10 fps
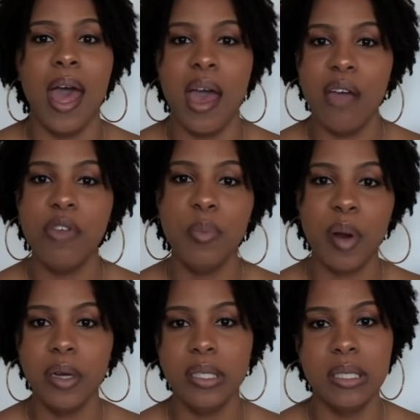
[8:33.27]
Every
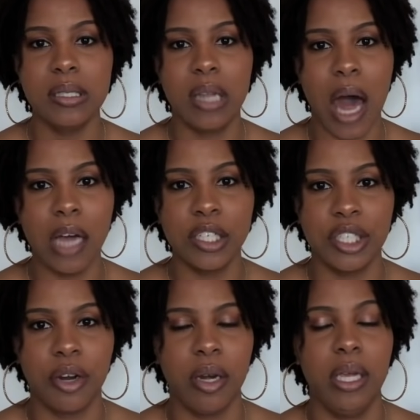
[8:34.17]
person's lock
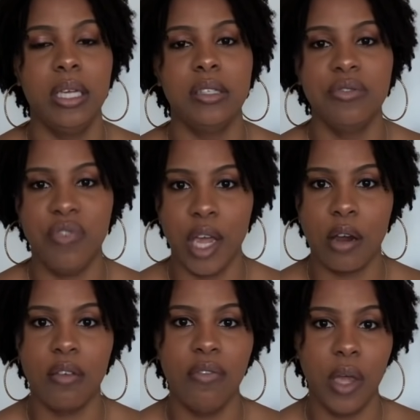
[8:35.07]
journey is
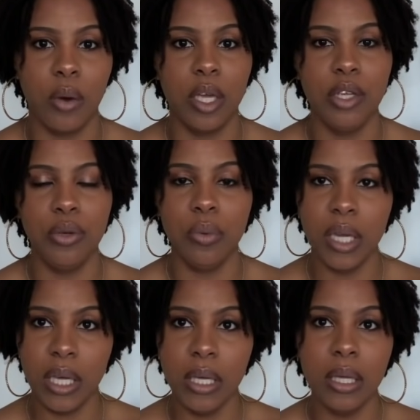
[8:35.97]
very, very
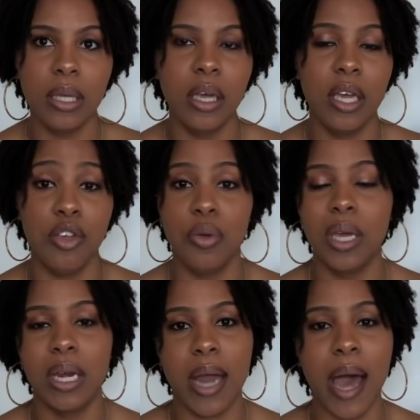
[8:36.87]
unique, and you
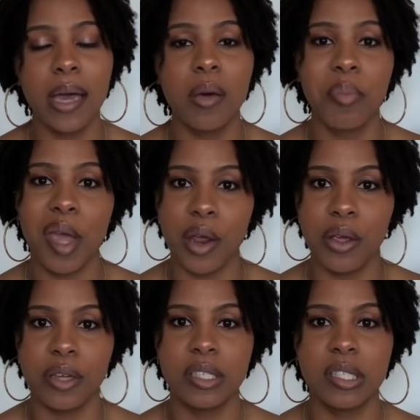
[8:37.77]
cannot compare
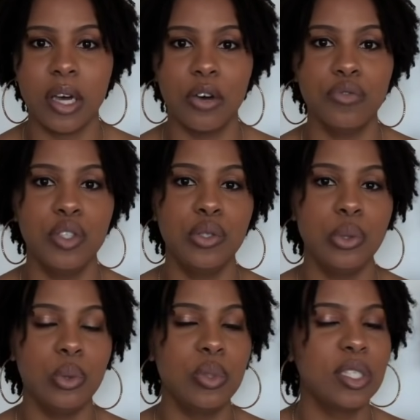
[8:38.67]
yourself
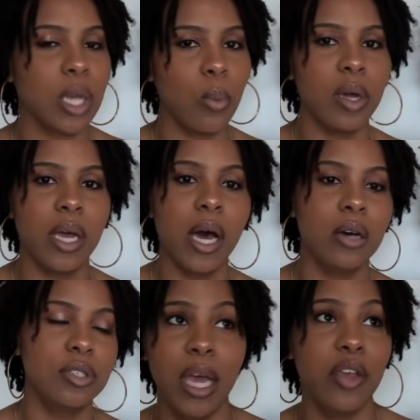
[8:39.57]
to someone
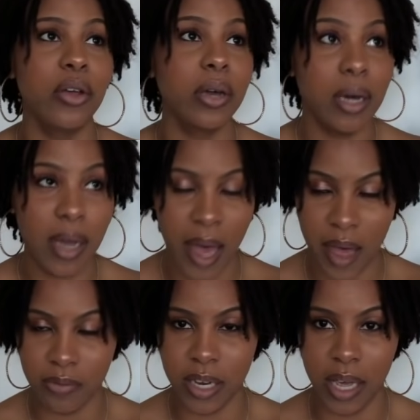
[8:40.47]
else. And you're gonna
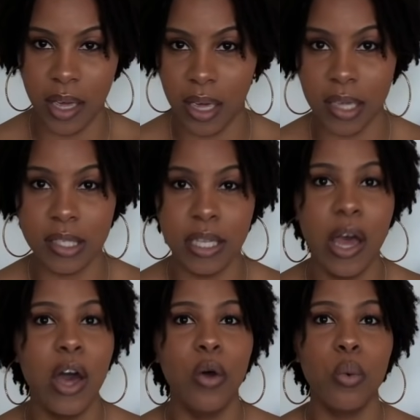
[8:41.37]
have days
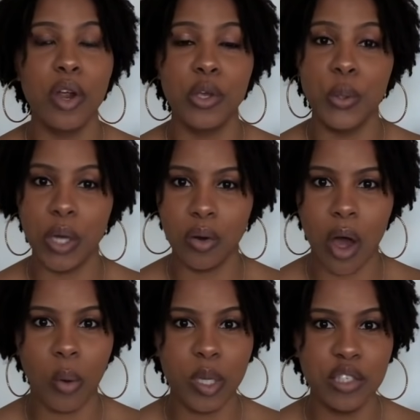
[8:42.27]
where you don't
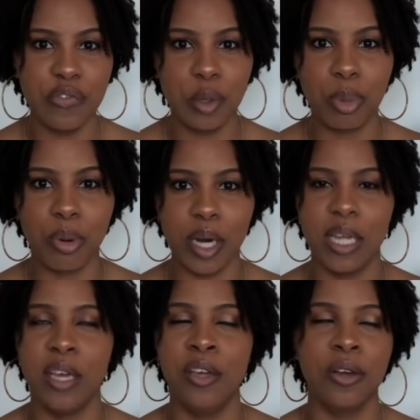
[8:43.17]
always feel pretty.
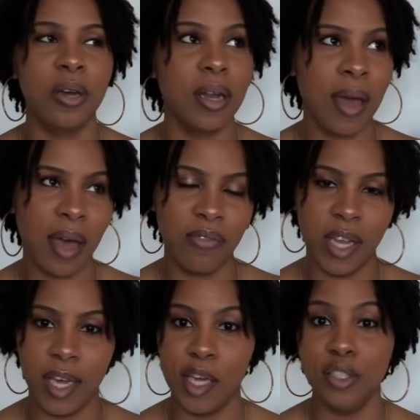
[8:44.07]
You're gonna have
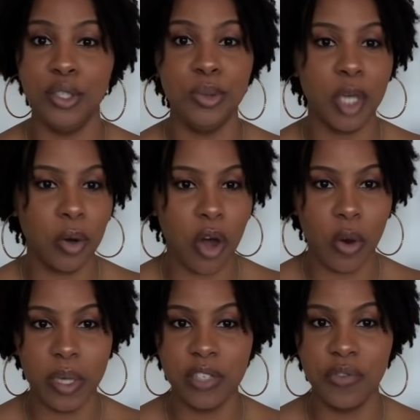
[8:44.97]
days you don't
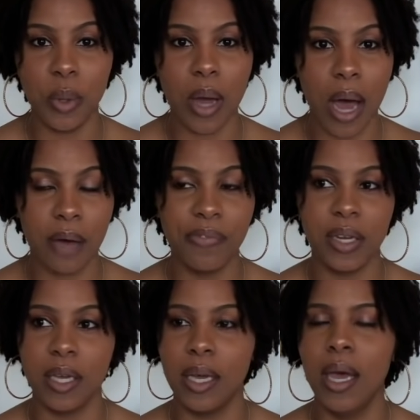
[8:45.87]
always feel
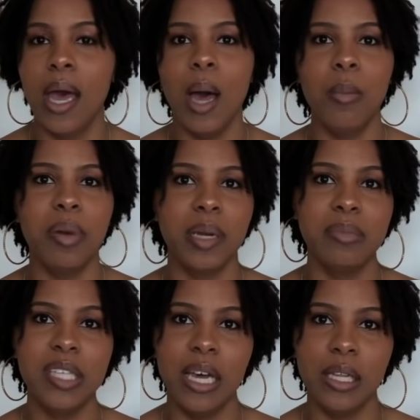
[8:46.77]
confident. But
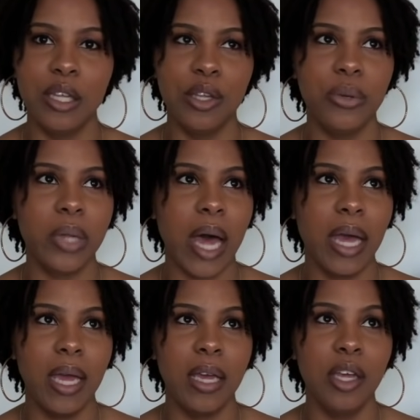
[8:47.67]
I'm telling you,
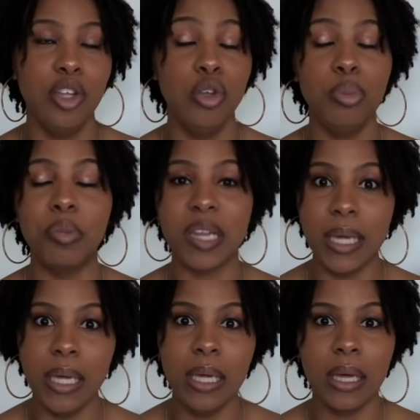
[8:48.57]
like, you
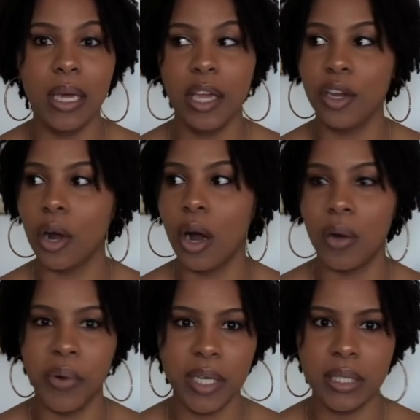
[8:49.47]
blink and you're
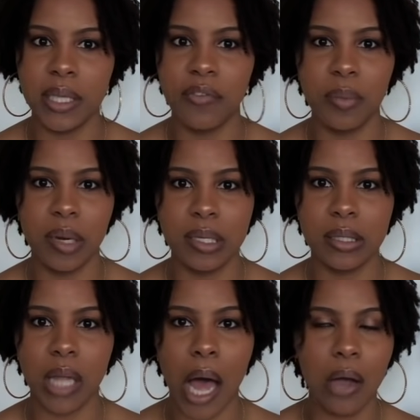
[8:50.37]
already 7 months
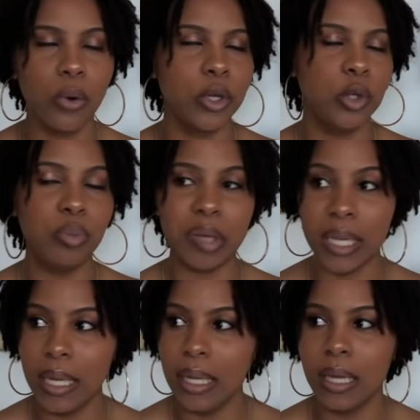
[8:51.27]
locked, or you
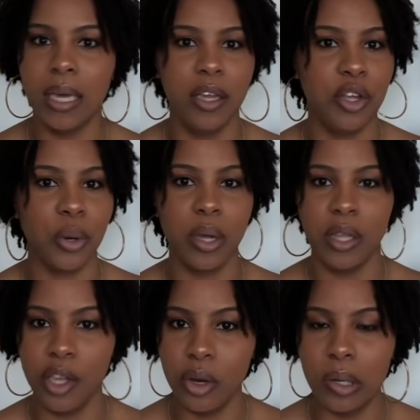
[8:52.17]
blink and you're a
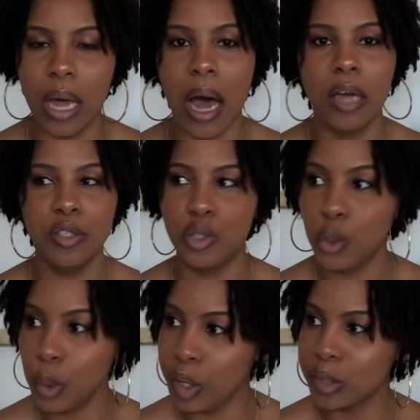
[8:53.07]
year locked,
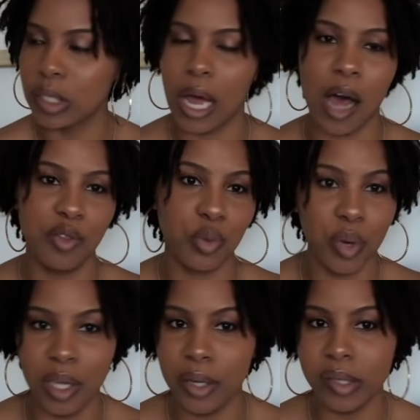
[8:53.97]
2 years locked,
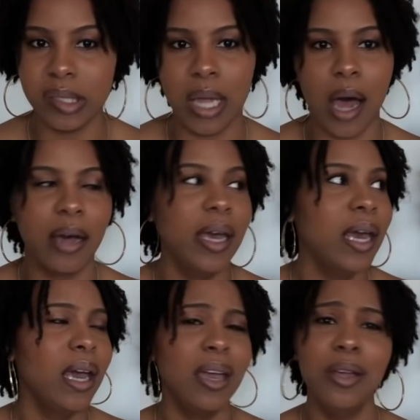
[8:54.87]
3 years locked,
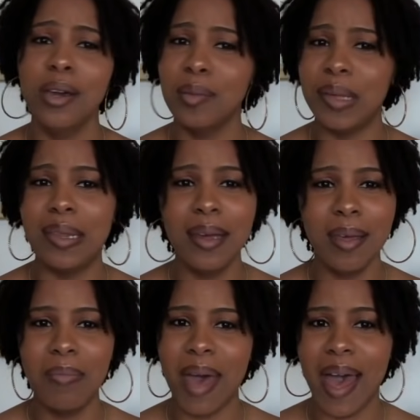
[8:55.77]
and you're gonna be
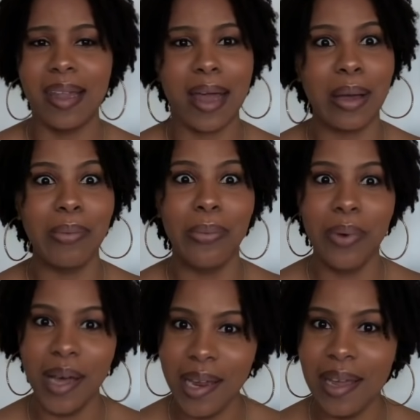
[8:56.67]
looking back like,
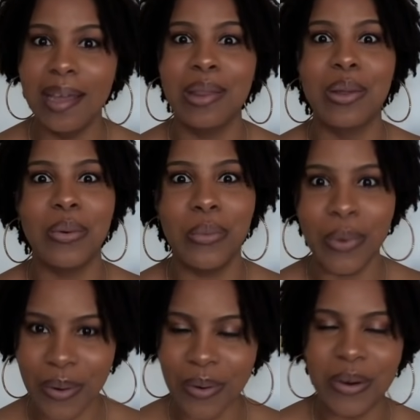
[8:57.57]
what in the
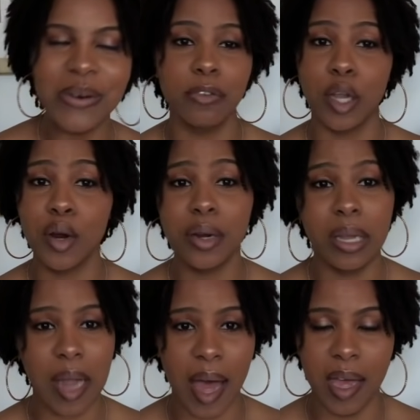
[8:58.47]
world? I've learned a
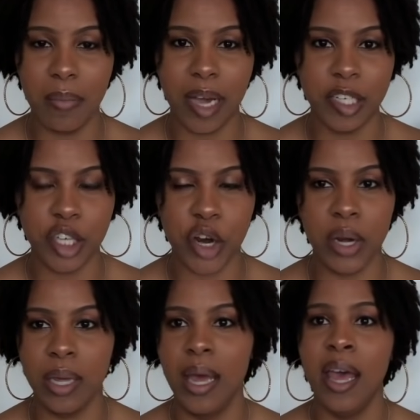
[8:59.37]
lot in my
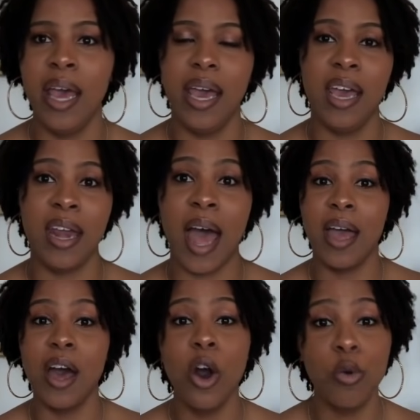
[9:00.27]
journey, and
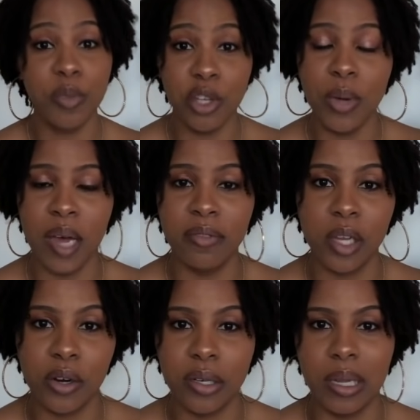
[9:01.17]
hope you have
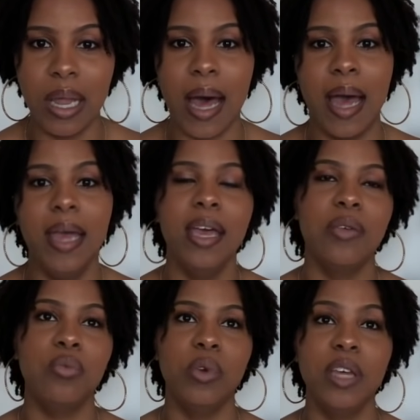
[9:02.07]
learned a lot.
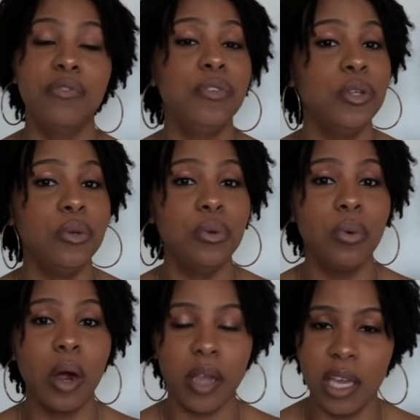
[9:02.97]
And if you
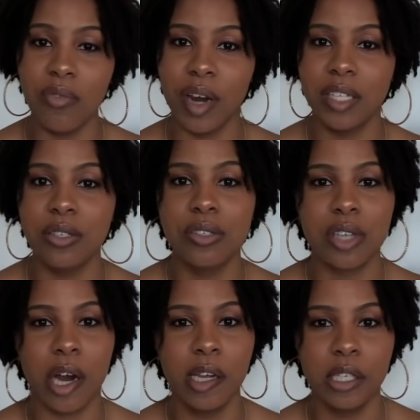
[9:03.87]
are getting ready to
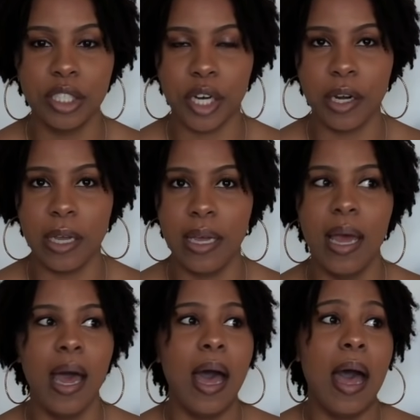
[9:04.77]
start your journey,
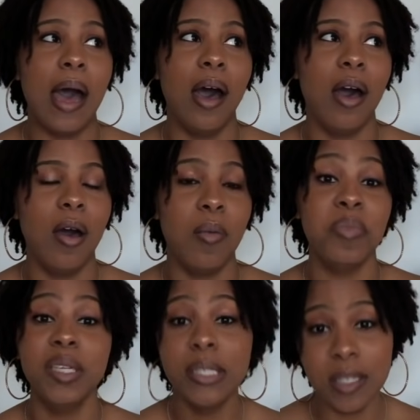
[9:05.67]

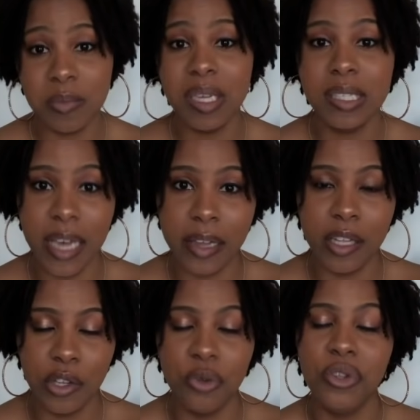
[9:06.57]
this is me
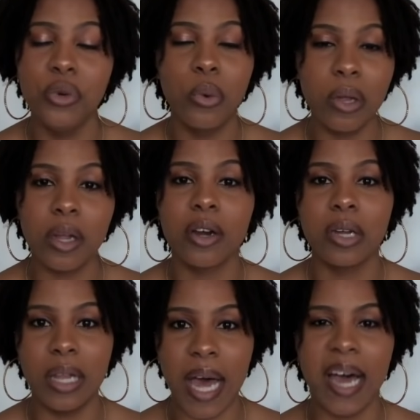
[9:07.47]
telling you, you will learn
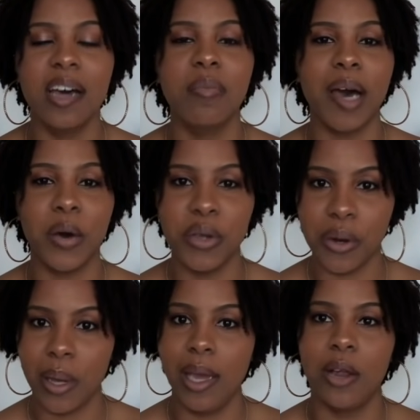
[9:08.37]
a lot about
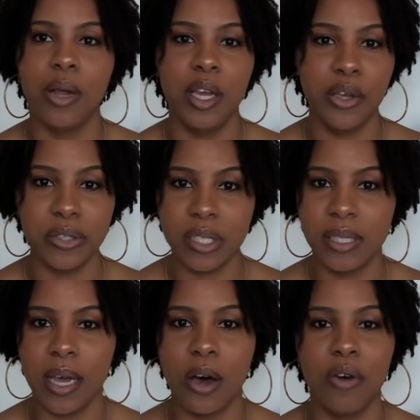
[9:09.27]
your hair and
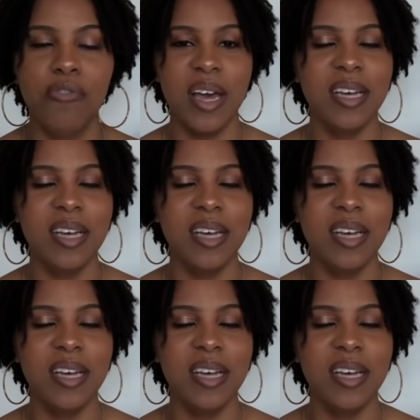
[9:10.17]
yourself.